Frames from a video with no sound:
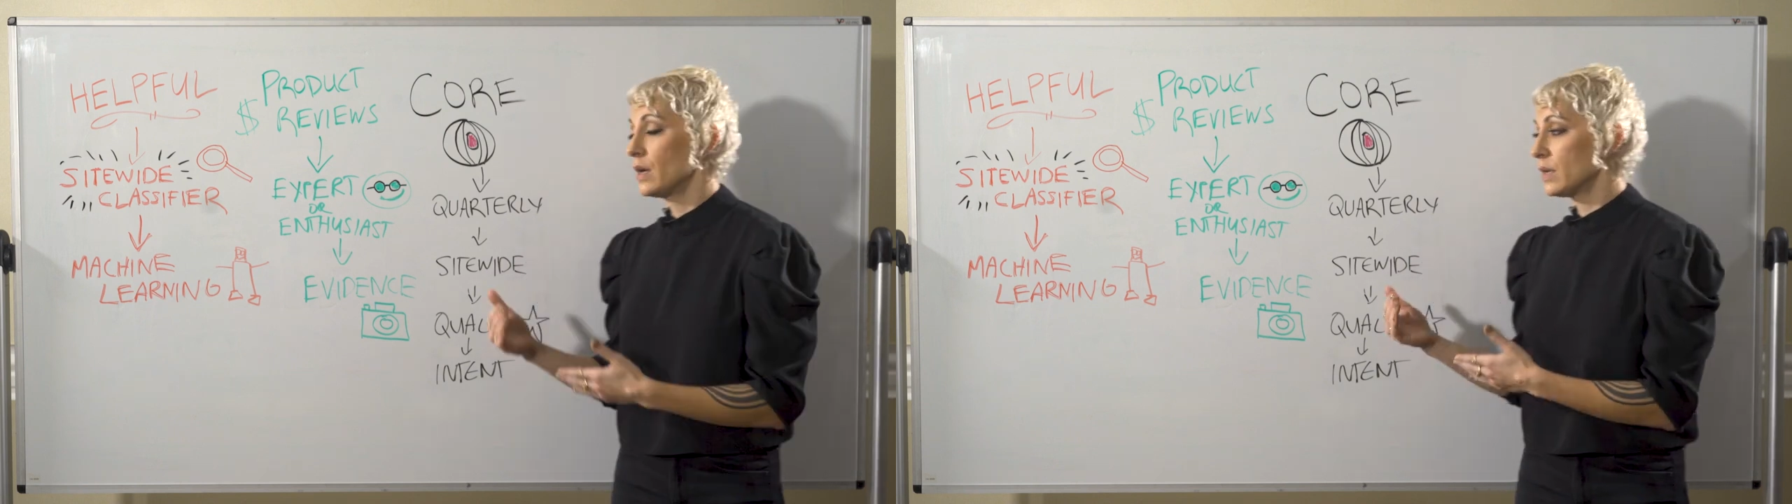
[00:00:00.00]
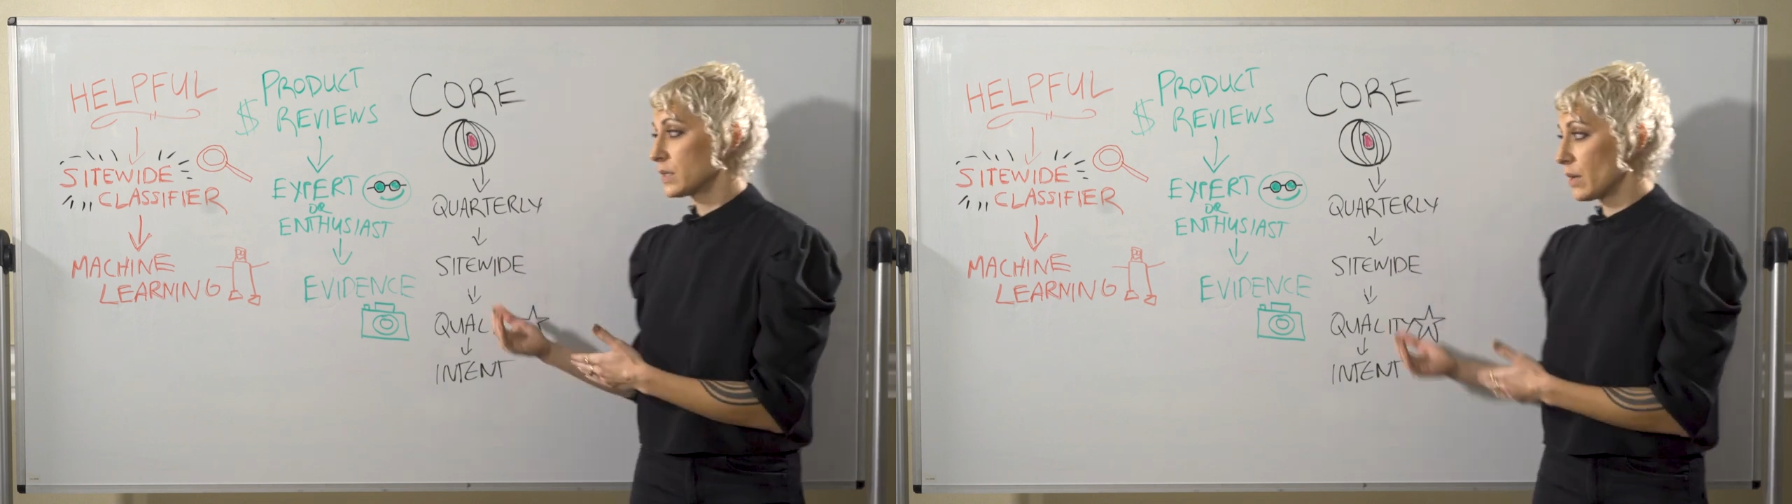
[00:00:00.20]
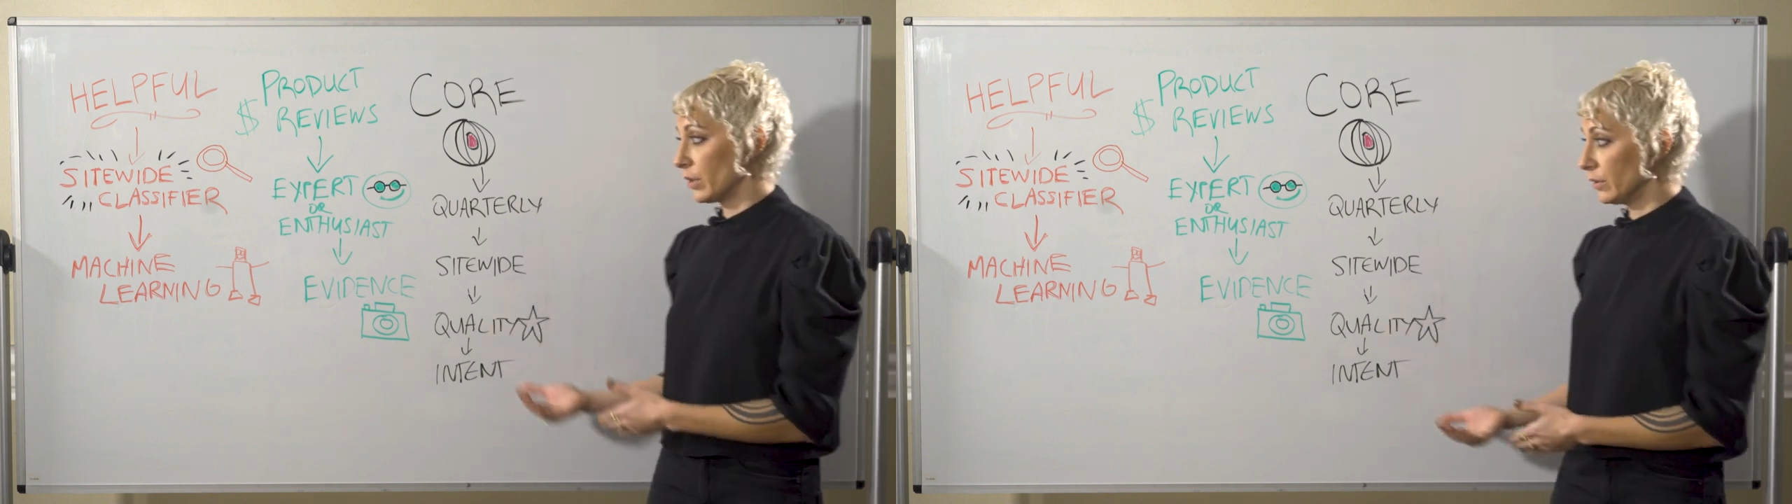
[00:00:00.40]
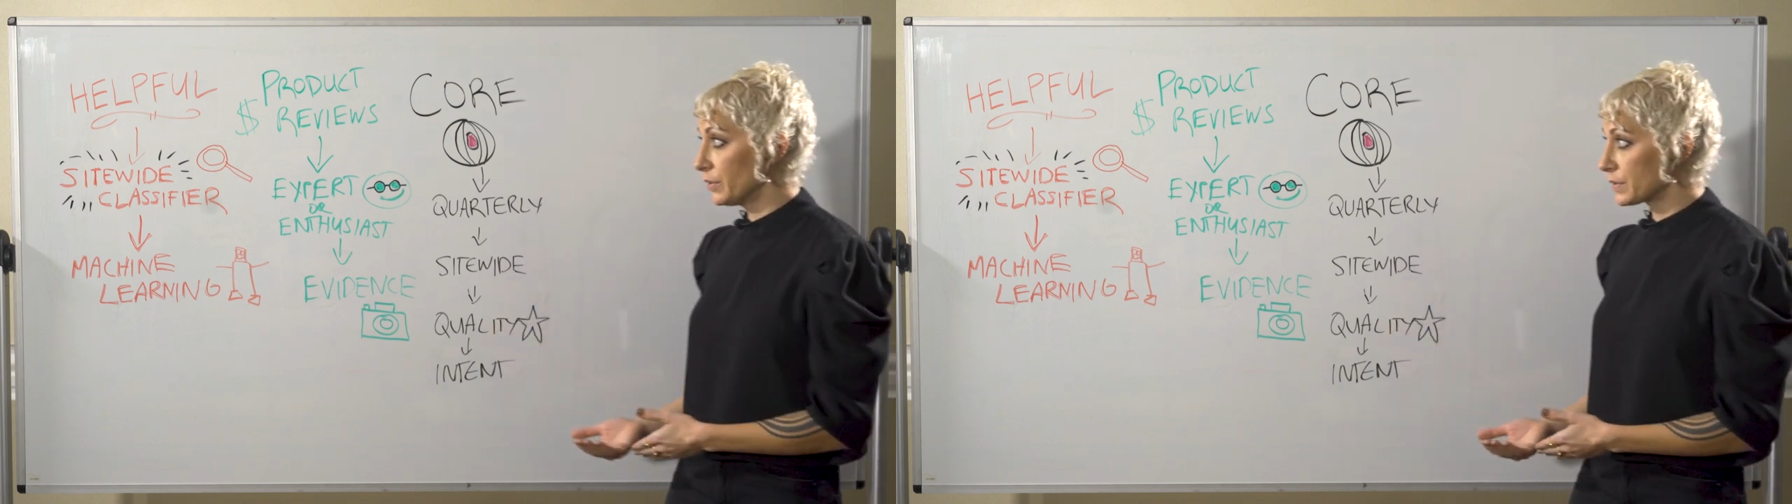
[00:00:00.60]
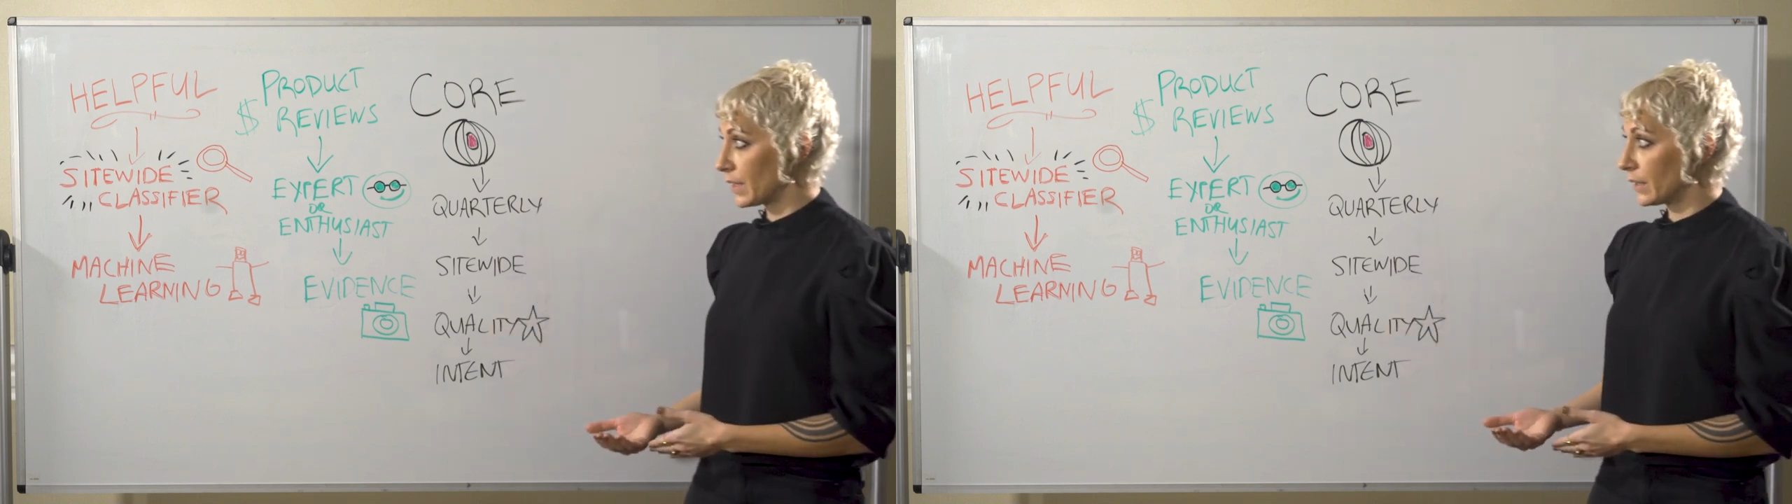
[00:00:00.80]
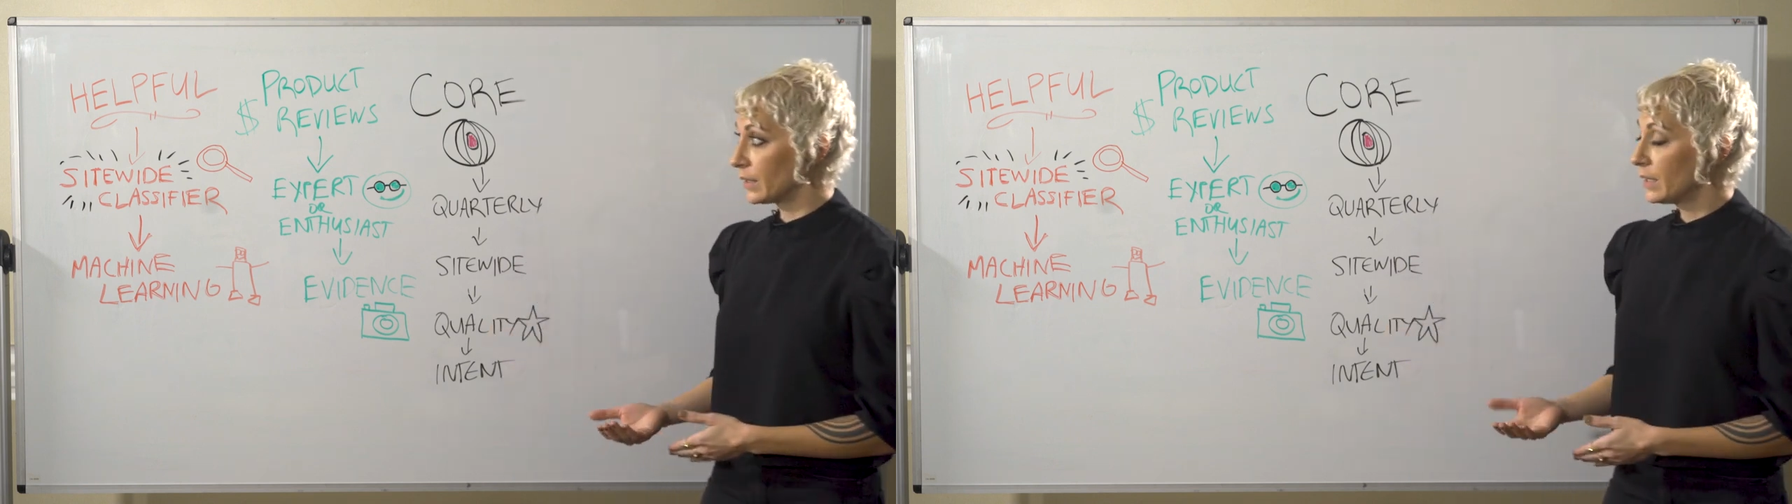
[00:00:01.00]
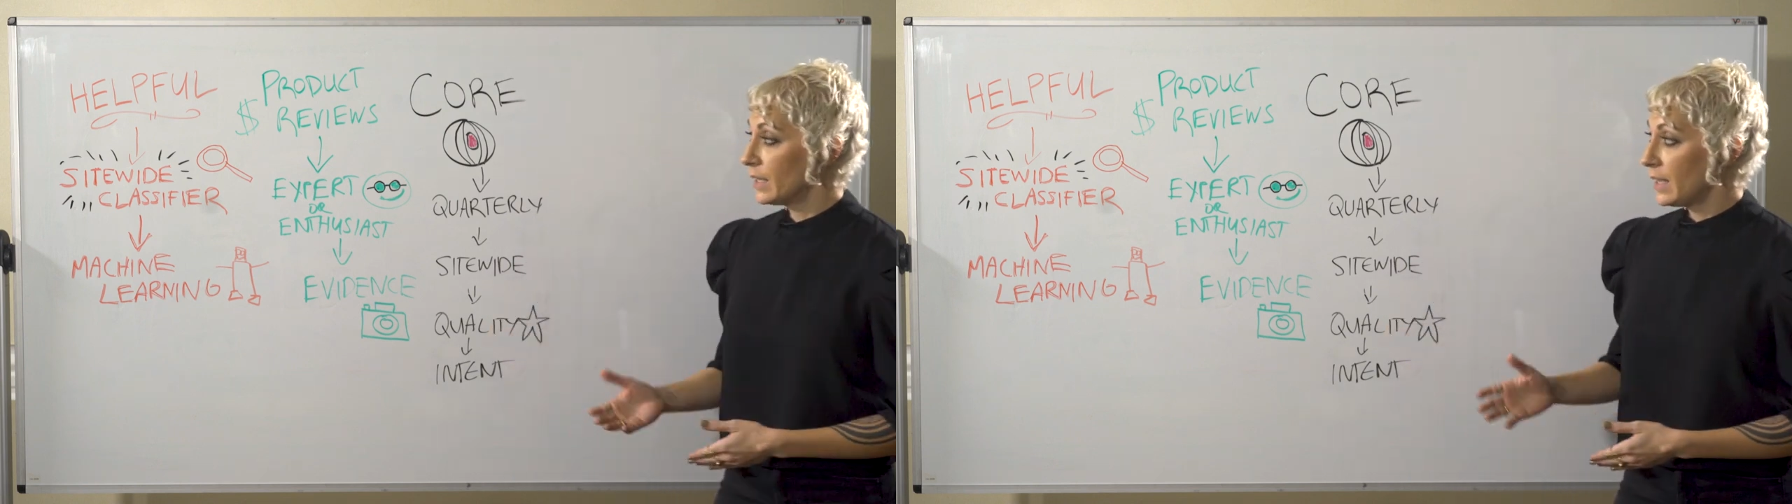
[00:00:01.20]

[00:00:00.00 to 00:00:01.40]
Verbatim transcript: some are losing.